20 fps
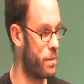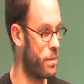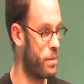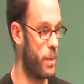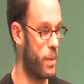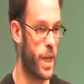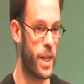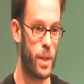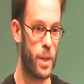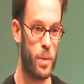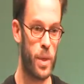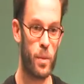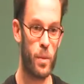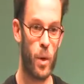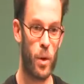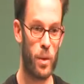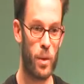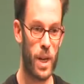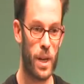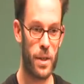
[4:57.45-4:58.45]
make it a bit
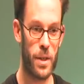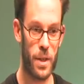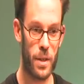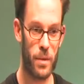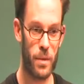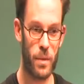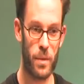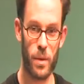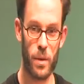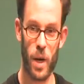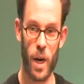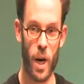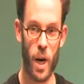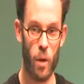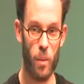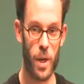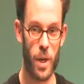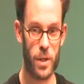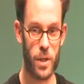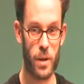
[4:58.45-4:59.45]
more relative how
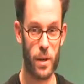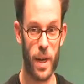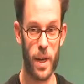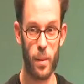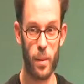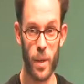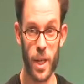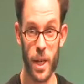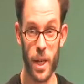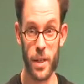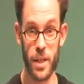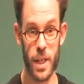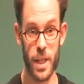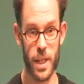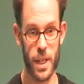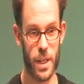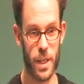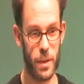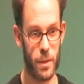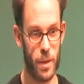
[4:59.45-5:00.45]
much
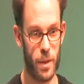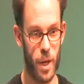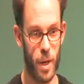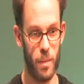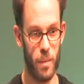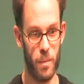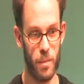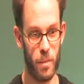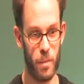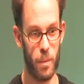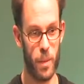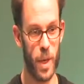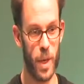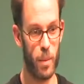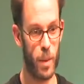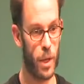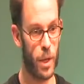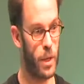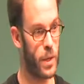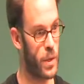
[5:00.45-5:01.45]
credibility
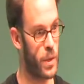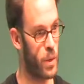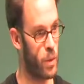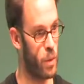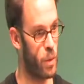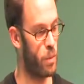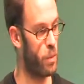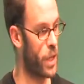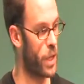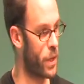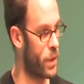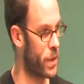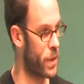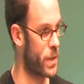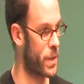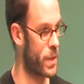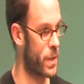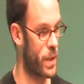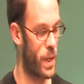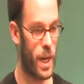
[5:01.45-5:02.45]
people assume,
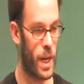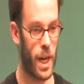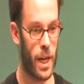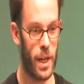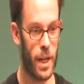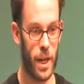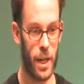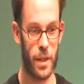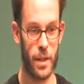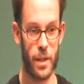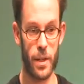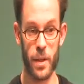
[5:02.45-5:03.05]
because I had